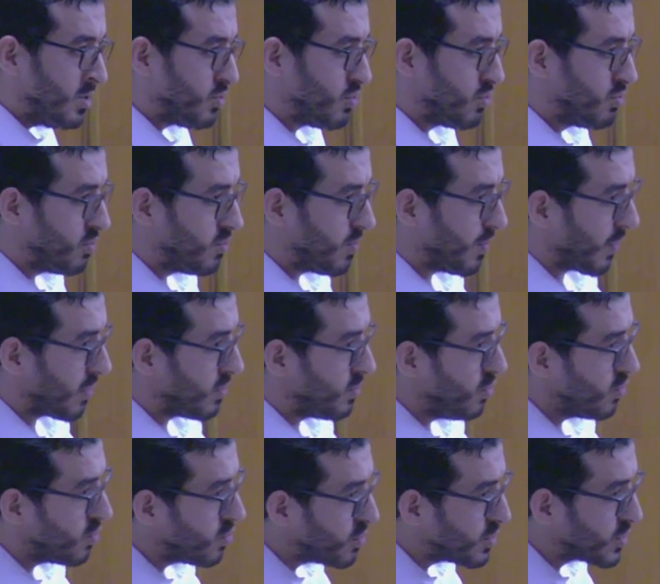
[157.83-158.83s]
to
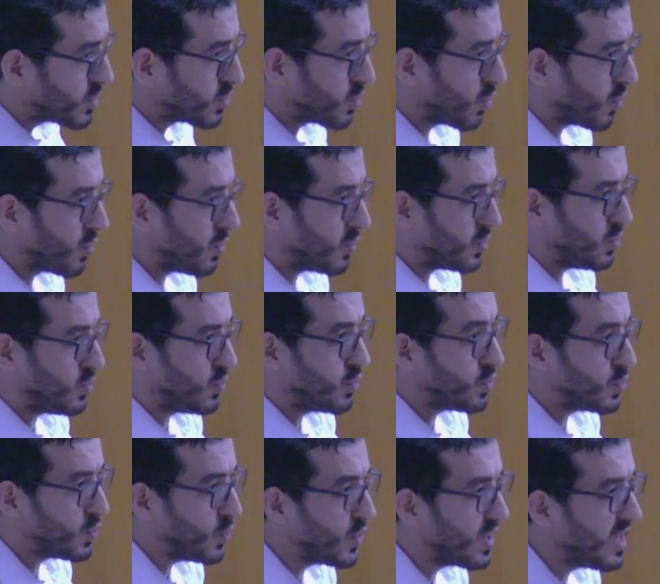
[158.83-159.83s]
produce,
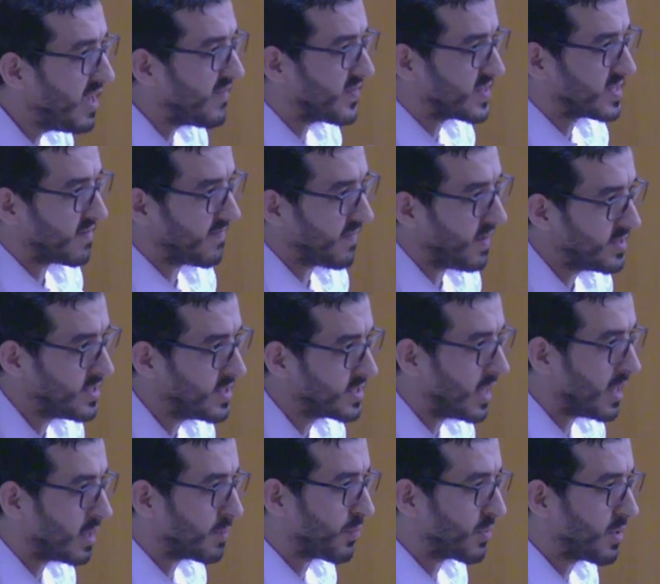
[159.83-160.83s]
to give services
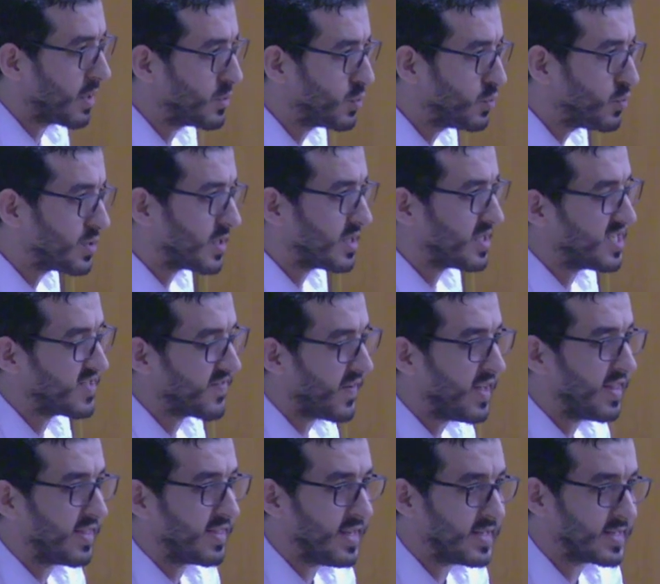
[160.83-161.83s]
and products to
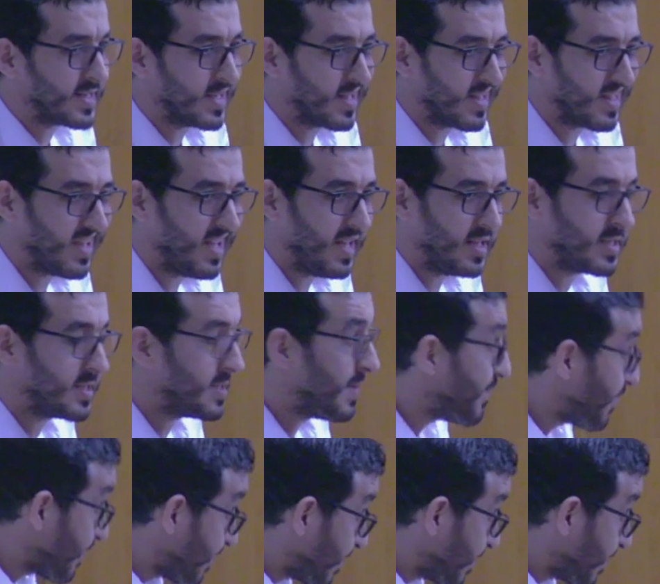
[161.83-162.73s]
satisfy these needs.